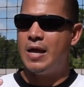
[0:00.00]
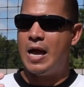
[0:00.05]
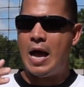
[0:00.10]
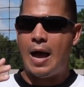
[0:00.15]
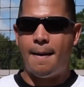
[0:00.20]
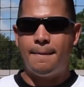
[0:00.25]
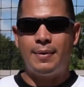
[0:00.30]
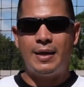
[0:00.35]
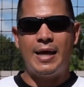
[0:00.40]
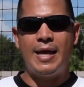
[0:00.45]

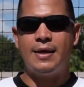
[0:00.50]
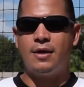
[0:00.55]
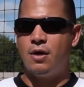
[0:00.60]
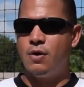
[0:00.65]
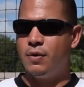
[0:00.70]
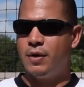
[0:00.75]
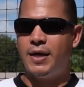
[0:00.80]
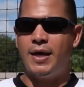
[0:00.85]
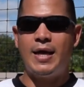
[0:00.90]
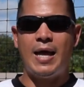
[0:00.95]
I'm like,
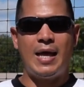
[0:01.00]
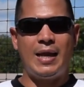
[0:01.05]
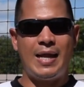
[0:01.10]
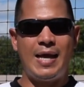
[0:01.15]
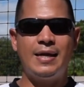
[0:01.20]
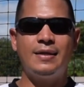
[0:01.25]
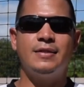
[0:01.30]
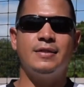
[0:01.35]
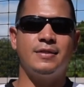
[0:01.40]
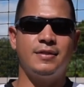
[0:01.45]
okay, I
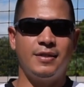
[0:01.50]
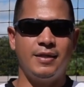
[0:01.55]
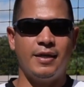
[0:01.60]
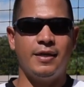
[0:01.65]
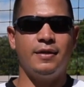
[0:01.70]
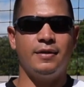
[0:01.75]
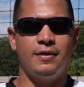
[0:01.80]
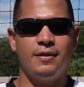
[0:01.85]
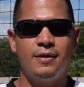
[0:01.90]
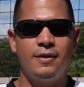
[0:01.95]
like this
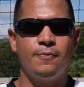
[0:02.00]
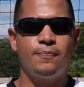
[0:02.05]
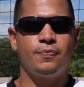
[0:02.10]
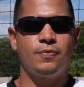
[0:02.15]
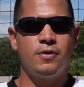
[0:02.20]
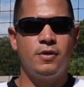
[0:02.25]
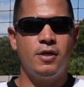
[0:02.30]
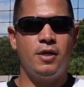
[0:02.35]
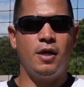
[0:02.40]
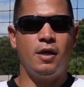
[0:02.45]
kid.
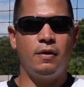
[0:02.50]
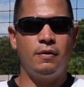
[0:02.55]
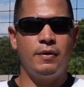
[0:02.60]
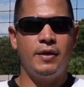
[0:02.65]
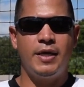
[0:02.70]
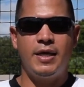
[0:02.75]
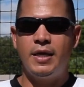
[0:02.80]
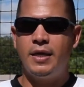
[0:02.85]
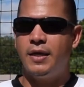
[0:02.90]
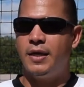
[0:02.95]
You know,
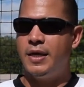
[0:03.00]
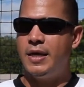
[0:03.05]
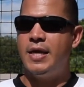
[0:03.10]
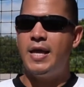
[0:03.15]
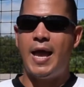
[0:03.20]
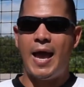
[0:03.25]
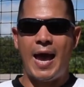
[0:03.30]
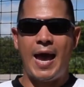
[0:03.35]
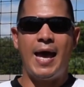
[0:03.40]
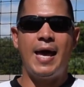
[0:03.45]

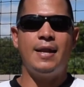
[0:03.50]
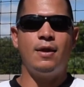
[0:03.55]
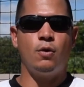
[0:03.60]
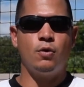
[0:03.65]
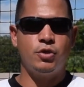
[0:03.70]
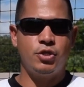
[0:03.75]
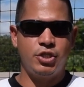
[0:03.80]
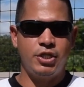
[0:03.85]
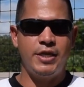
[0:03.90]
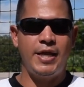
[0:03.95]
he had
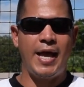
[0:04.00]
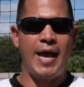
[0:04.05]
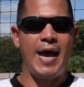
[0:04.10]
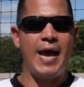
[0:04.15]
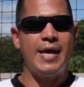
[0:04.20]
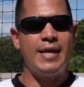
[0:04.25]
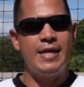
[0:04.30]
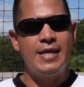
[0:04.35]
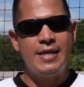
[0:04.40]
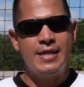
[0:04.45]
or she
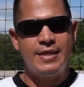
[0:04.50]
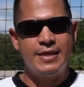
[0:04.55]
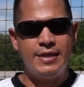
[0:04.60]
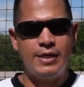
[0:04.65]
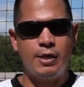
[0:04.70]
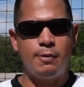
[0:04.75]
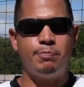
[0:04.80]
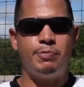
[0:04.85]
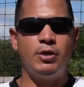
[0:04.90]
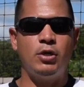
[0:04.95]
had
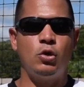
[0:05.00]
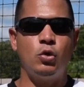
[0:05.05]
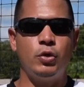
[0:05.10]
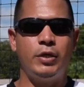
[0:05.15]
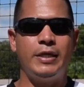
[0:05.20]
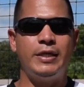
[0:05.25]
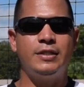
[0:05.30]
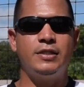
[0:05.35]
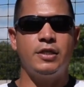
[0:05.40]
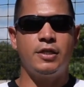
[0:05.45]
the
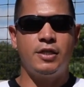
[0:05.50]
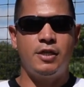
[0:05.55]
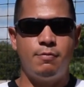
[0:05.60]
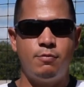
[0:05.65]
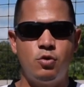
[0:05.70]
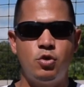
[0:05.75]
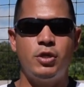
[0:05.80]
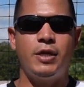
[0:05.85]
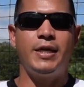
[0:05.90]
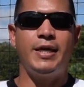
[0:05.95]
ability to
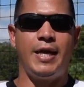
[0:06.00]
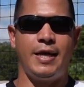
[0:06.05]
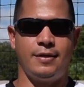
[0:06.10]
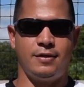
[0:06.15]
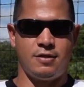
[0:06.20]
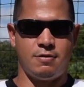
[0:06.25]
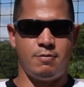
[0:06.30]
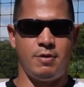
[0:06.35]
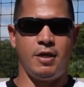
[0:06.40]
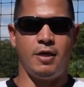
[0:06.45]
communicate
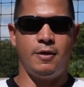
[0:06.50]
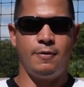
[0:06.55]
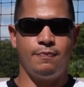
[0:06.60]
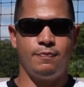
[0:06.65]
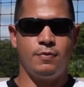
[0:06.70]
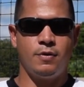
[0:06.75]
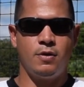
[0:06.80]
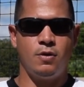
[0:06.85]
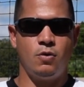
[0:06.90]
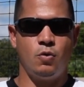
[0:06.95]
to me,
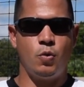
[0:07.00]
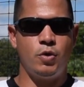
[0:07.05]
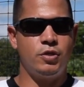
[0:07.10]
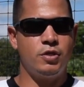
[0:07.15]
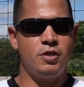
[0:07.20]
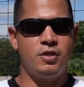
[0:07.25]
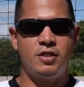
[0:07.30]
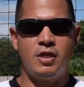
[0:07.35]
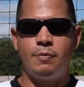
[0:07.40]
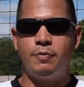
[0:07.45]

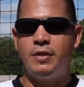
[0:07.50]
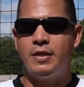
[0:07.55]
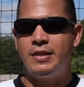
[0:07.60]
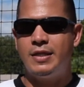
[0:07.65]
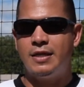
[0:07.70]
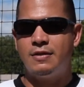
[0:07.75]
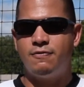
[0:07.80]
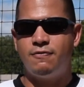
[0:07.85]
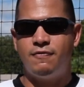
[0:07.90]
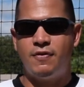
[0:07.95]
which is something
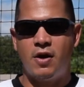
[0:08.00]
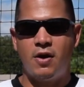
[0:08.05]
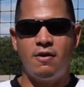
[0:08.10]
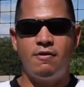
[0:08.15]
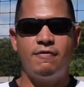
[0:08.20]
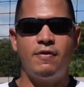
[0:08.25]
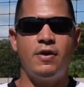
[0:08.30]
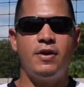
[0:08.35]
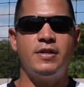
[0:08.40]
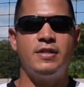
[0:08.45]
that's
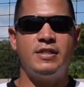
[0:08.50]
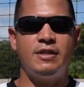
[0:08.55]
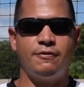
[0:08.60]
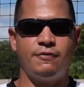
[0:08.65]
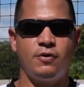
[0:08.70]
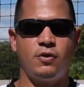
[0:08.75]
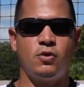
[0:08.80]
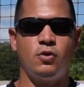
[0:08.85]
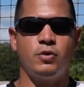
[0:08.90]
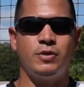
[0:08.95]
very, very
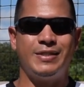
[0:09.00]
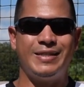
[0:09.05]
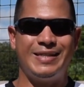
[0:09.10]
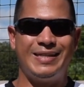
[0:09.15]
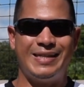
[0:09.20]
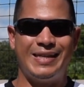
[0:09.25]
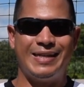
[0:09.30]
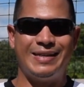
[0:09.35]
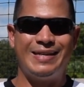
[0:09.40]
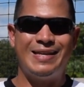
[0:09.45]
difficult to
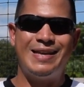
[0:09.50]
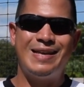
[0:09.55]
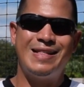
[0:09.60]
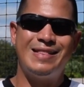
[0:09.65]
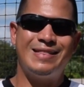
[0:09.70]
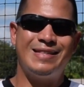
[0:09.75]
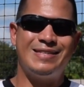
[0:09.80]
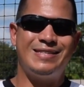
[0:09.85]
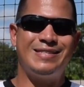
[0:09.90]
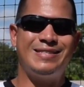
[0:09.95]
get.
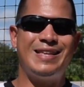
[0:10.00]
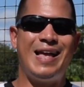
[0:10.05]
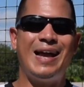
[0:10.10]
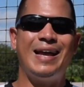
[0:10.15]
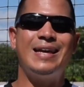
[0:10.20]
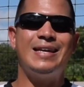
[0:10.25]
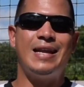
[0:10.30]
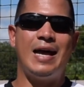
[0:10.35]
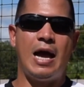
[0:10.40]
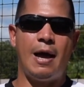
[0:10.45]
The
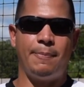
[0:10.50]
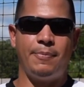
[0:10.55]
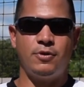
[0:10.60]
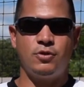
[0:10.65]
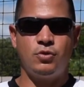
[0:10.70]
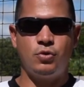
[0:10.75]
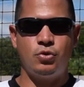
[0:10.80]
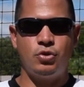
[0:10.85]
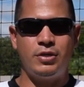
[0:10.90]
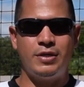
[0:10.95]
second
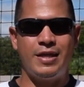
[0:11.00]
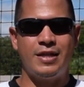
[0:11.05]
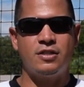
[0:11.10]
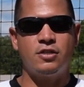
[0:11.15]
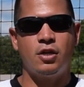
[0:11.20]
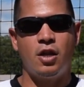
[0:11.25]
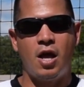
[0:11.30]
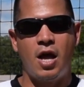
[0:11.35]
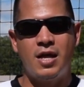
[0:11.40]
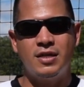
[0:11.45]
opportunity
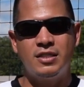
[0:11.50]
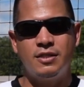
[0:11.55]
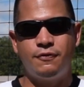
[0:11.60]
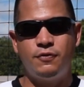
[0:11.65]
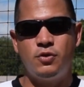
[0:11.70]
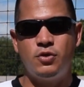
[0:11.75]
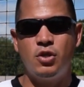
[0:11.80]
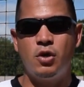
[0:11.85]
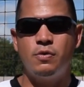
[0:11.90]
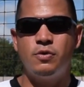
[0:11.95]
that's lost
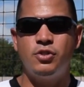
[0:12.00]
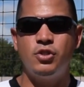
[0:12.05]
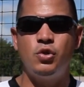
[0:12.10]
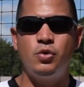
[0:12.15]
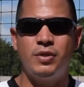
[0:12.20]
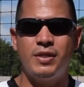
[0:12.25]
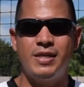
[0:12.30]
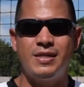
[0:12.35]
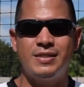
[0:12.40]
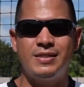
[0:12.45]
if you don't
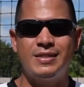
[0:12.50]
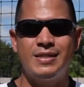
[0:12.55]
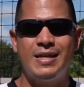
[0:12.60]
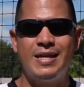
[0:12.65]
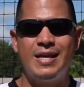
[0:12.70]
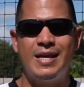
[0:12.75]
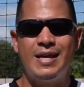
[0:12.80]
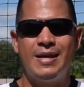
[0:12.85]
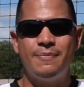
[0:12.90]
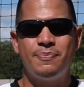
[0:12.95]
do this
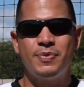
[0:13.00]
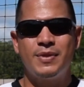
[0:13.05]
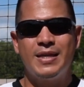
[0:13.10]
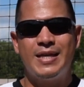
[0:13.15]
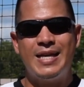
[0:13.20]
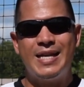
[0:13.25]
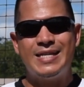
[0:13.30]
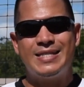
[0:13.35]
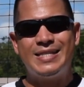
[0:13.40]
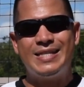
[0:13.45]

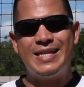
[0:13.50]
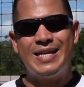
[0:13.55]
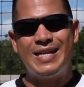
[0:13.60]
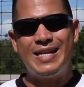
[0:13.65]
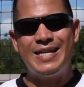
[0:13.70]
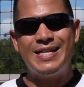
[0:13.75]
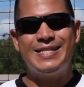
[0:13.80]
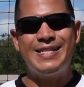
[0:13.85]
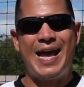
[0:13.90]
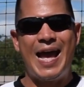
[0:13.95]
is
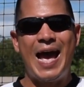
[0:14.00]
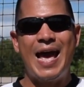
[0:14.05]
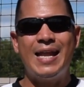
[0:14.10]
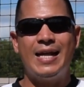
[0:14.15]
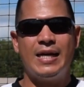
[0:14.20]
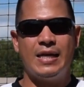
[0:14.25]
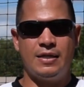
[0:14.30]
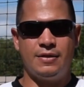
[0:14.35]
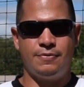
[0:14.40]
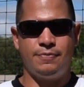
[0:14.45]
getting
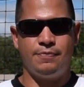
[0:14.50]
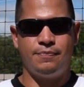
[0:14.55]
data,